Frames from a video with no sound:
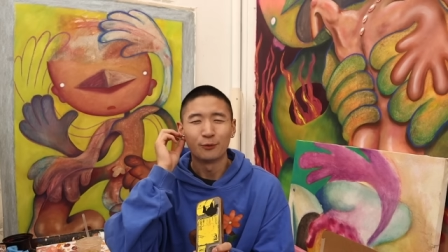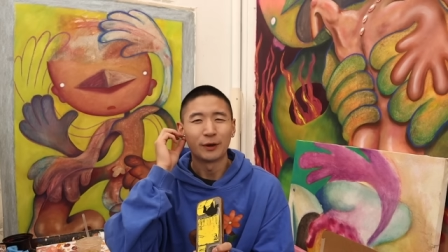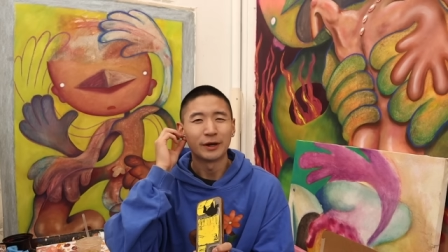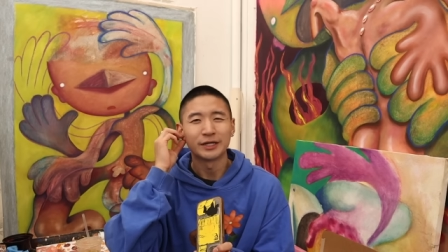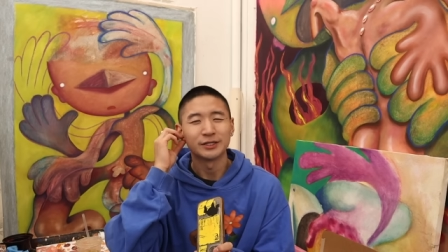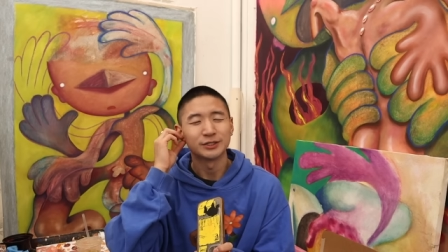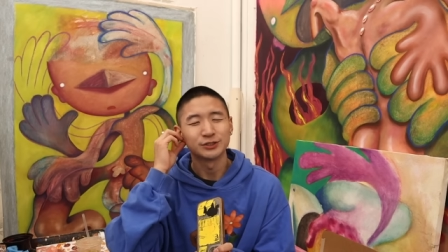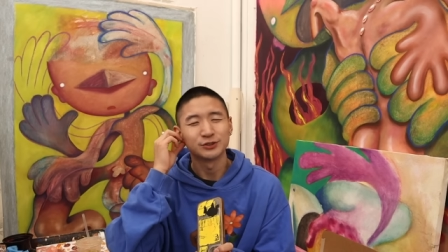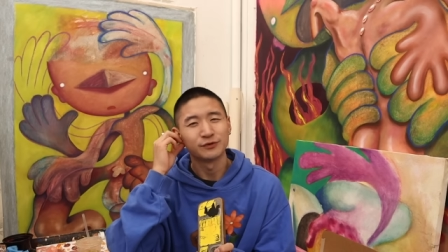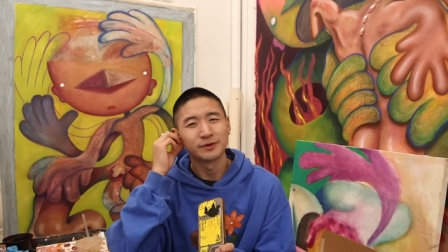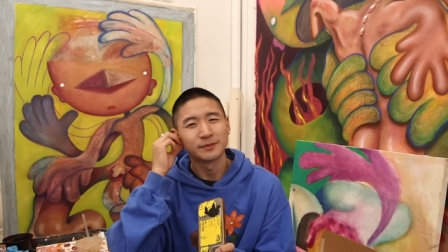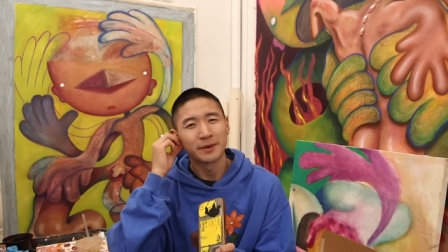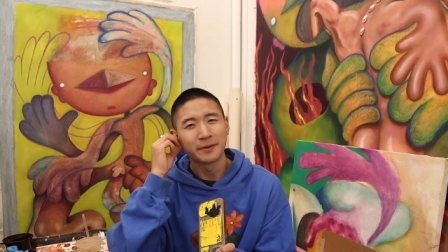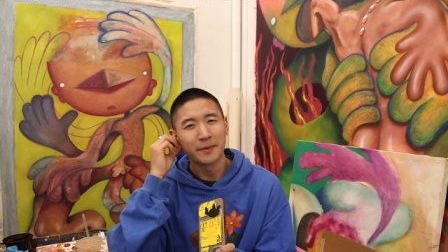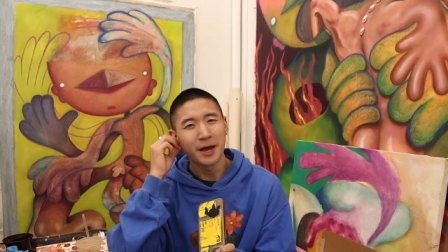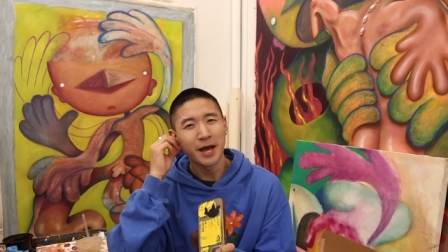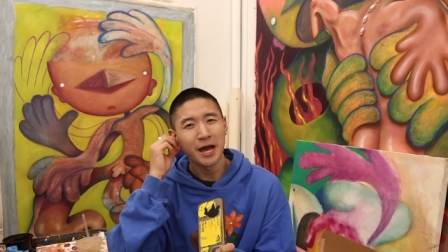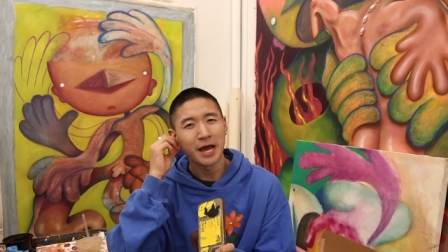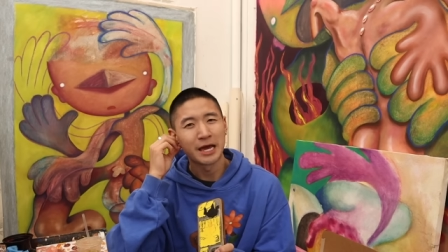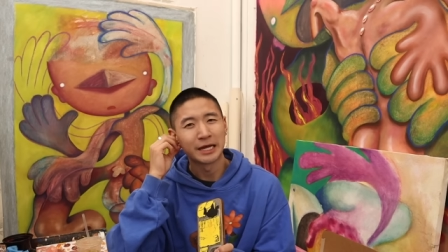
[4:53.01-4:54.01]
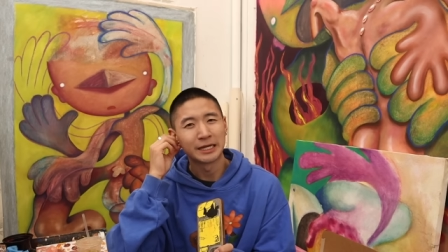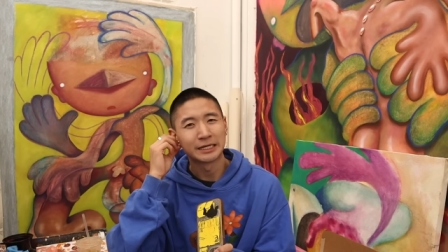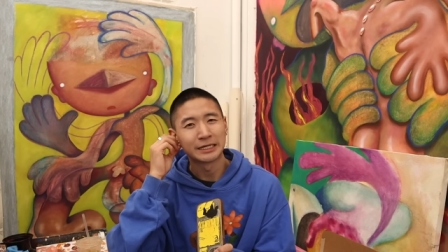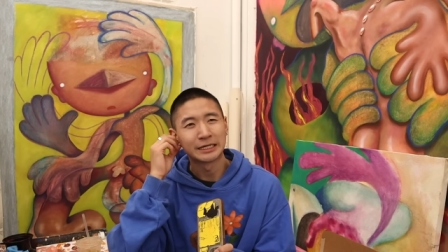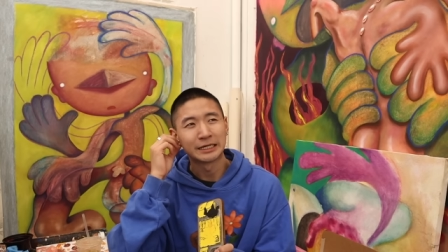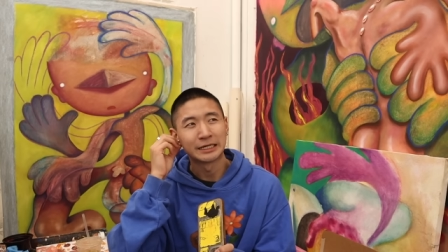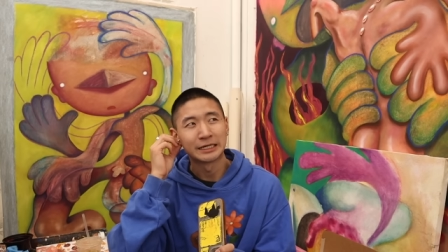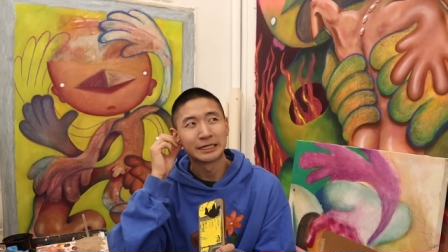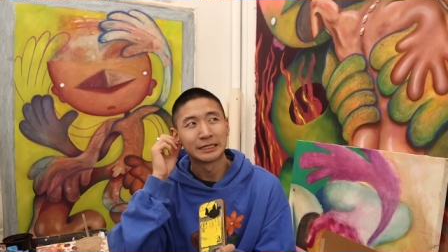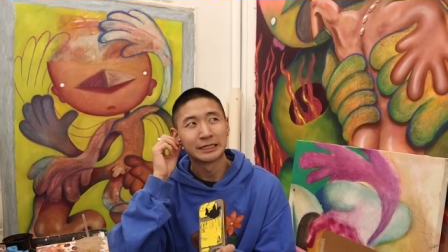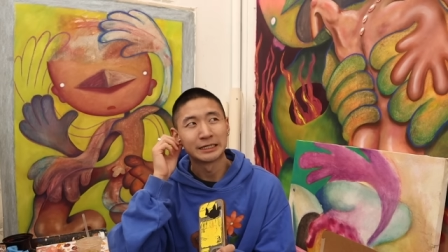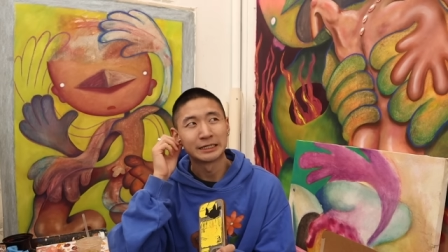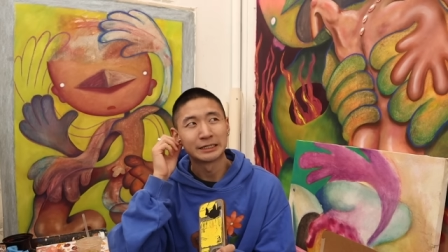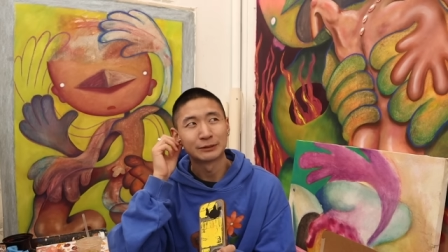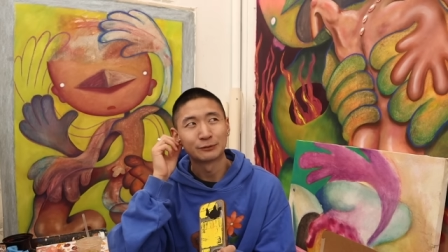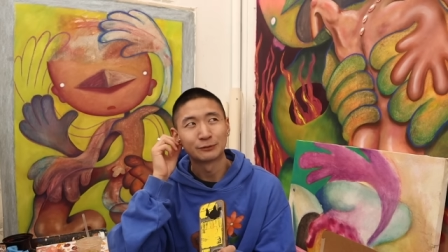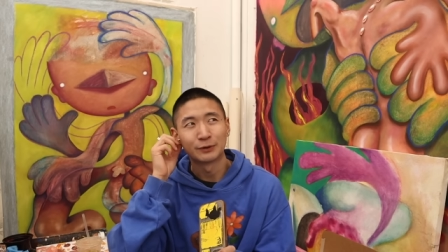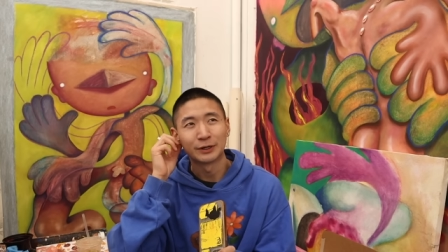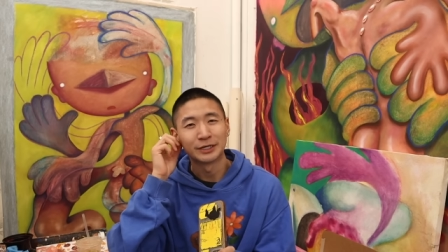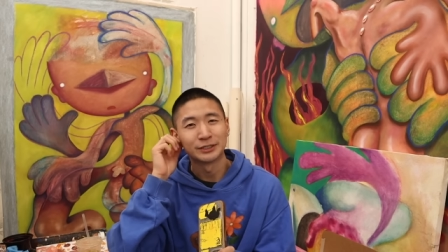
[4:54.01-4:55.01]
Why didn't you read my mind? Like,
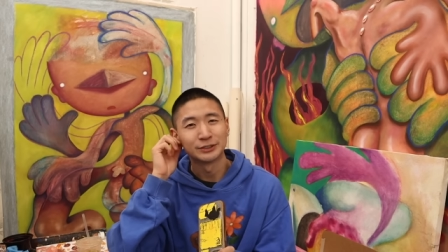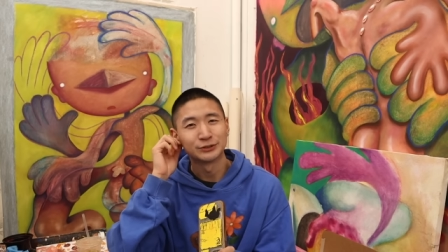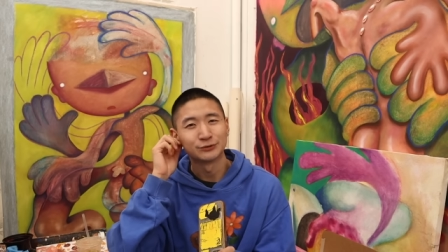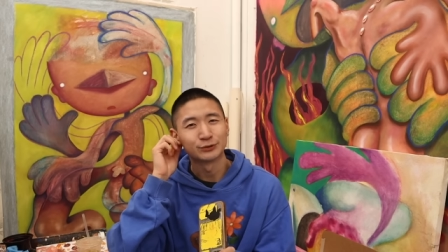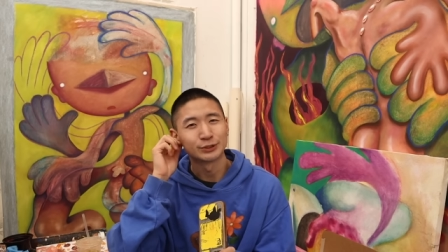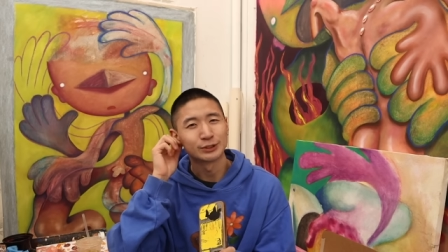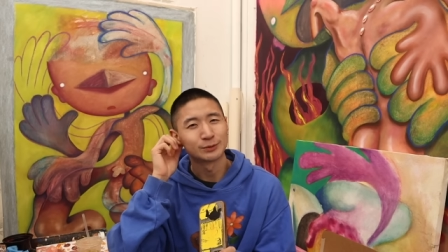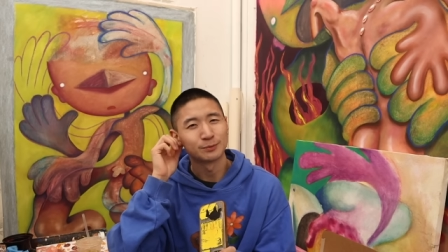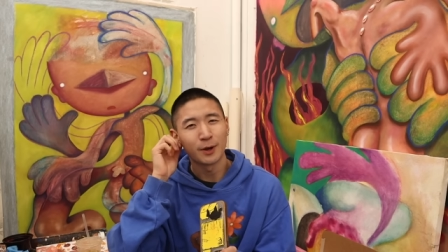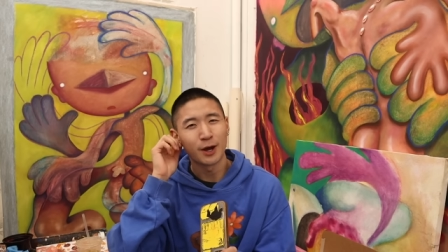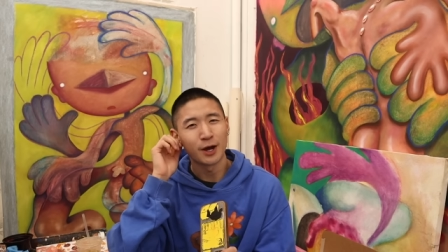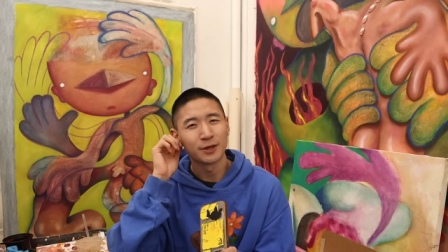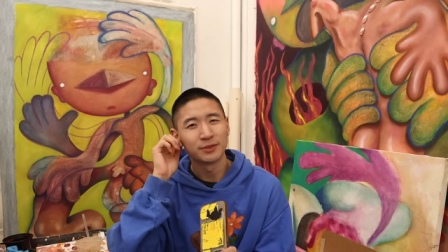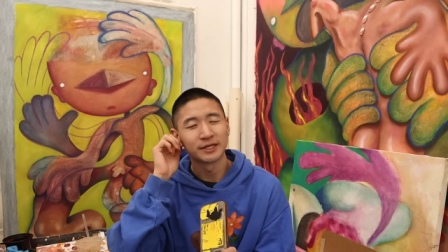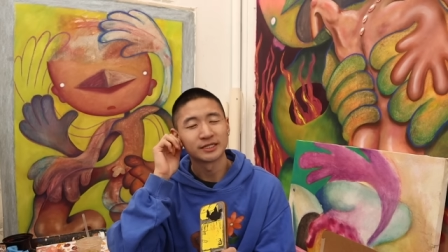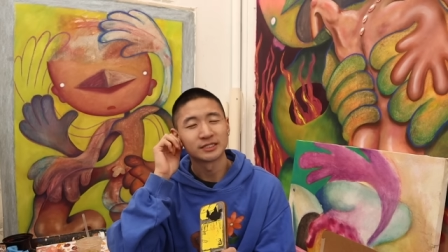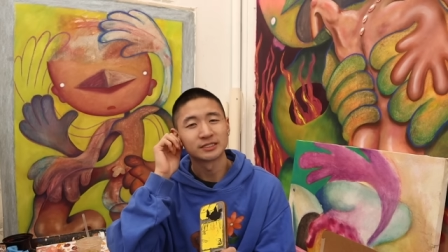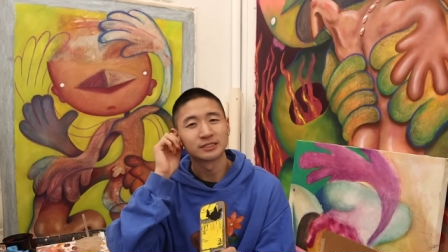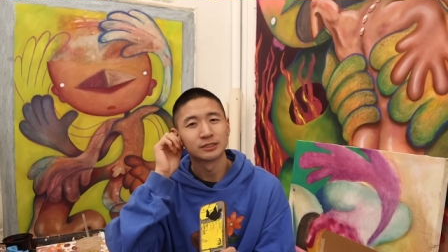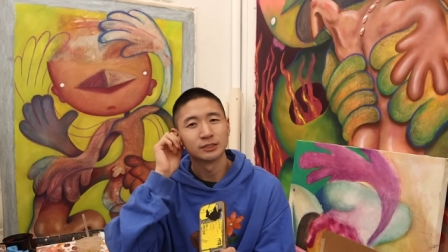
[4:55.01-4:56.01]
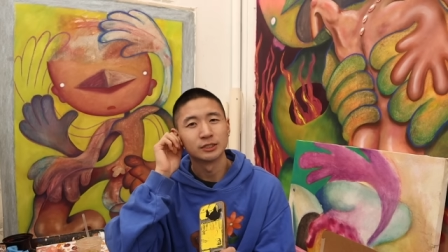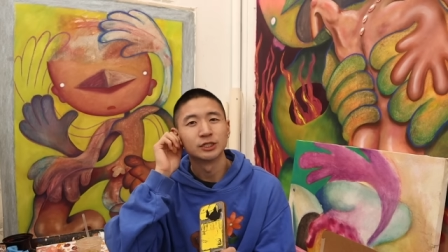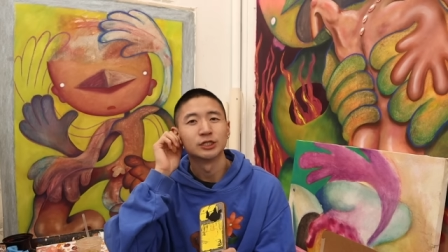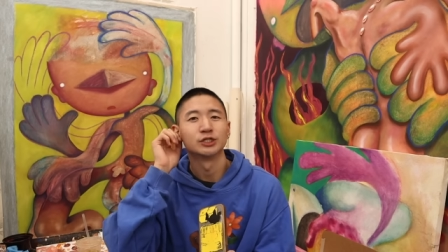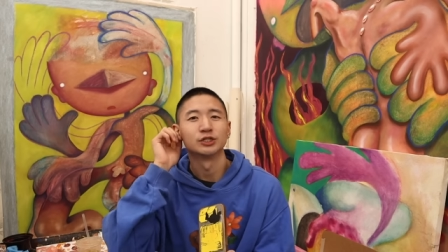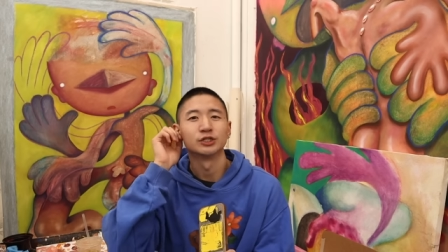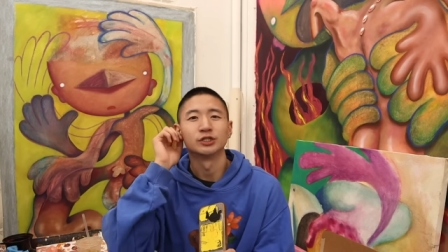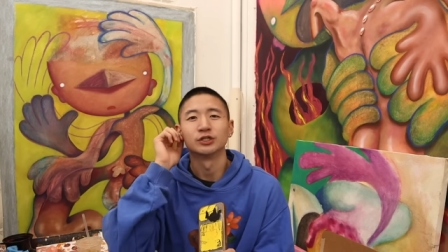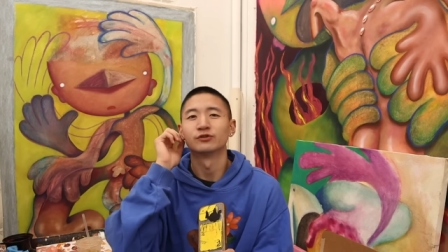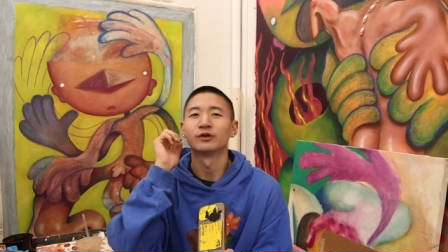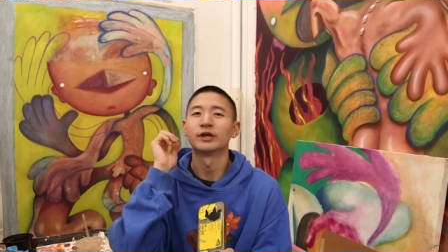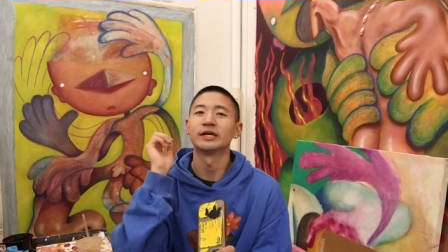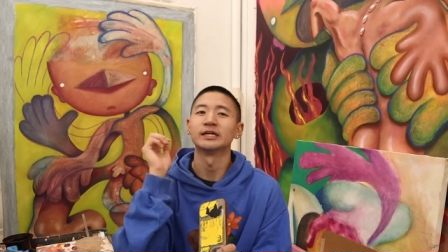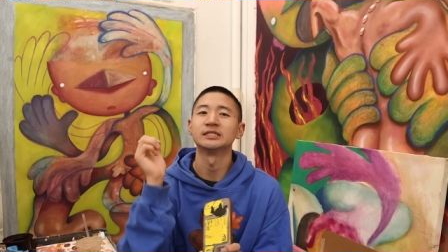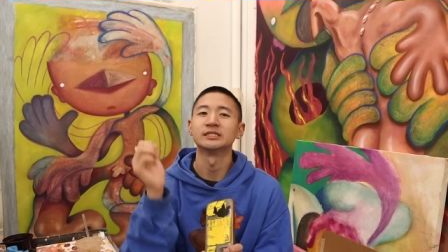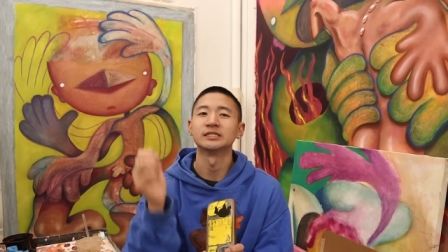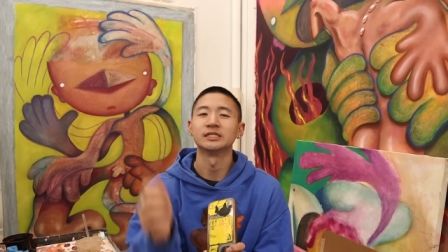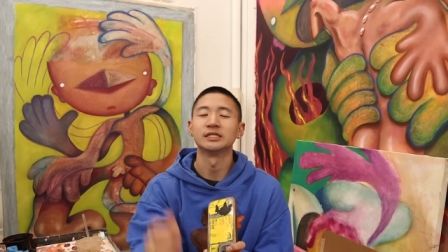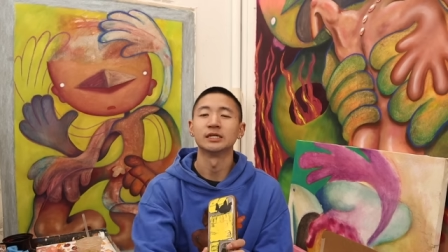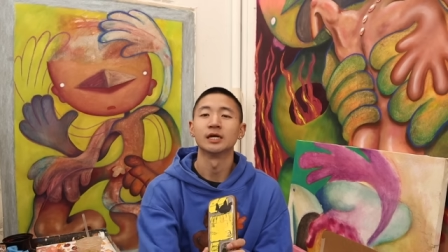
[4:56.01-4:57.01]
why did you respond? That's literally
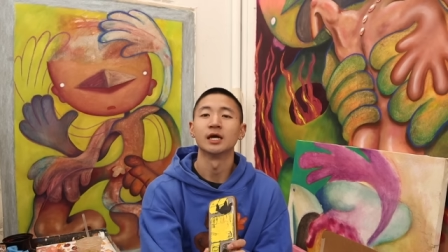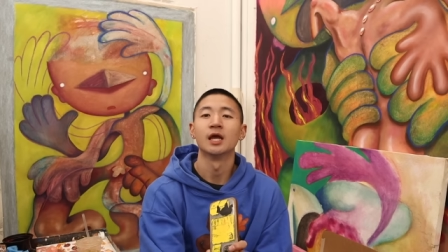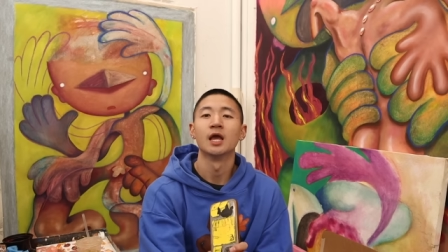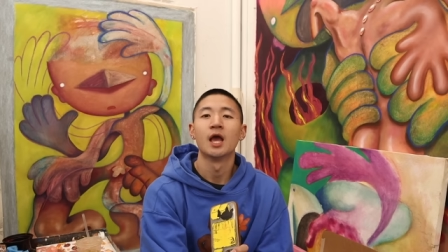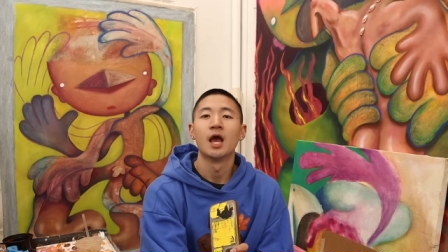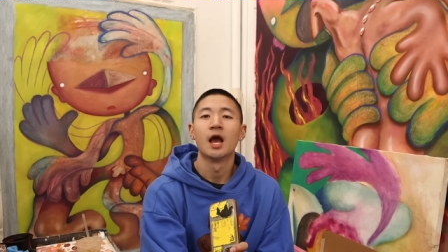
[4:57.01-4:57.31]
crazy.